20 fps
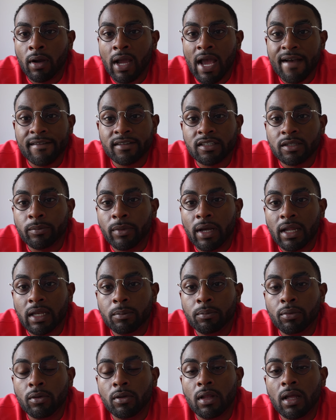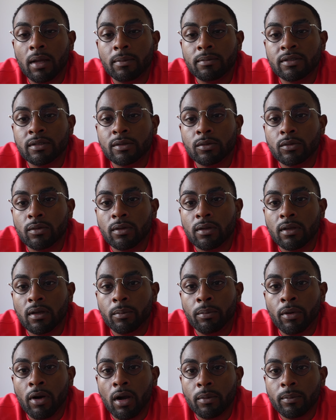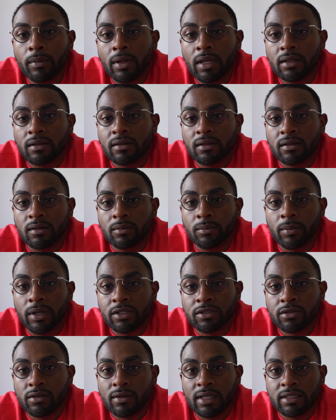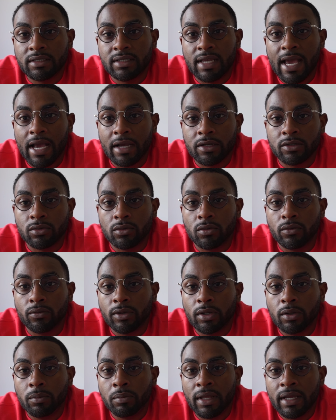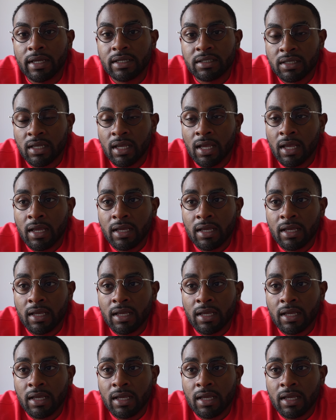have somebody pull up to the apartment to make sure that's an actual real place.